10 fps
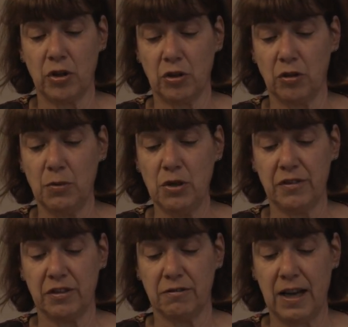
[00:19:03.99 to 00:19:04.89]
you can move
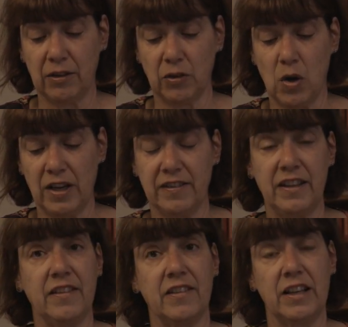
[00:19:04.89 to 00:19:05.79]
it around quite
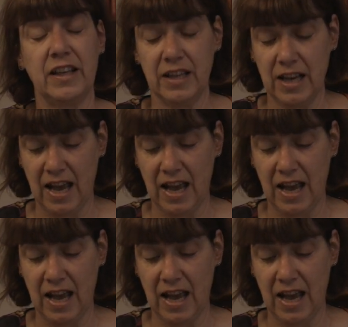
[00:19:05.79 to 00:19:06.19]
easily